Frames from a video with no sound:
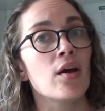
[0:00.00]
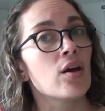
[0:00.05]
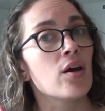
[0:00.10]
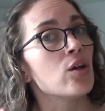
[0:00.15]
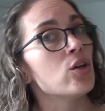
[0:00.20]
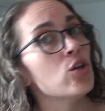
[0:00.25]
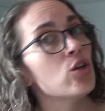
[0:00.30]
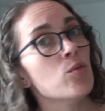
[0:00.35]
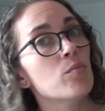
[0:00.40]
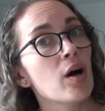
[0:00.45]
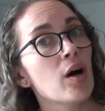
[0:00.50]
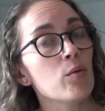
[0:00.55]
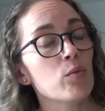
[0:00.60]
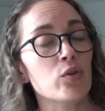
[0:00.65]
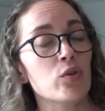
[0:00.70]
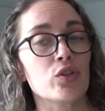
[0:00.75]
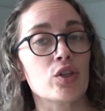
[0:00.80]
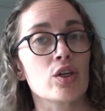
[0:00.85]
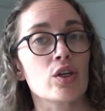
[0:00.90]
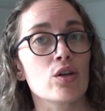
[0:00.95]
and you might
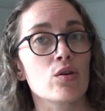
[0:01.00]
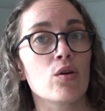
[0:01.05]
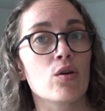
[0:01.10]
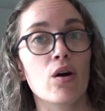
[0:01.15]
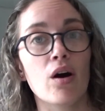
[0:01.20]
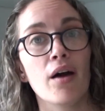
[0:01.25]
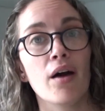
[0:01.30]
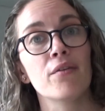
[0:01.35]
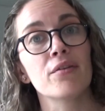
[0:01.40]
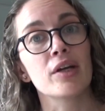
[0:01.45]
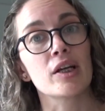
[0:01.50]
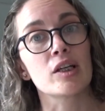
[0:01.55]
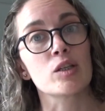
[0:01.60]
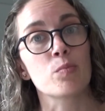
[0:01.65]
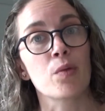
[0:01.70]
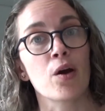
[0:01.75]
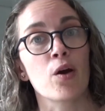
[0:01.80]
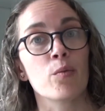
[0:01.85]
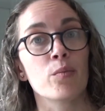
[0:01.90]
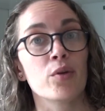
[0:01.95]
want to do your own
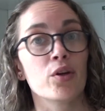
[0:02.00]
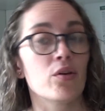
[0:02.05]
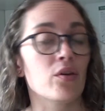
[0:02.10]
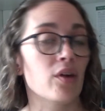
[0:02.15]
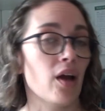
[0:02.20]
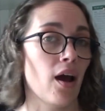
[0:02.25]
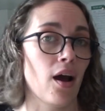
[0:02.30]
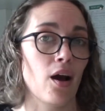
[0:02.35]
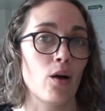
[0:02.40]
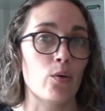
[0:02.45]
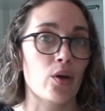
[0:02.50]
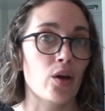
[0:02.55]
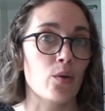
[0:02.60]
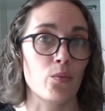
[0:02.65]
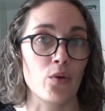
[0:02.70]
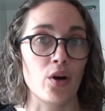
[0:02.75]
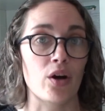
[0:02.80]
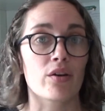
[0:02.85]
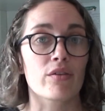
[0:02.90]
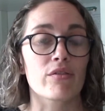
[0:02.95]
experiment on how it
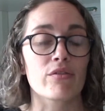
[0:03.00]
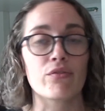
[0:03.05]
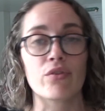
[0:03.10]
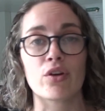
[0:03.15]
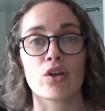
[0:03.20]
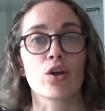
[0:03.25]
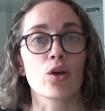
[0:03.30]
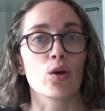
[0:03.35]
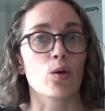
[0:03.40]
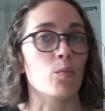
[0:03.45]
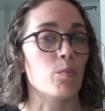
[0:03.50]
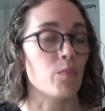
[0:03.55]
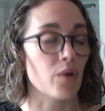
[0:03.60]
works for you.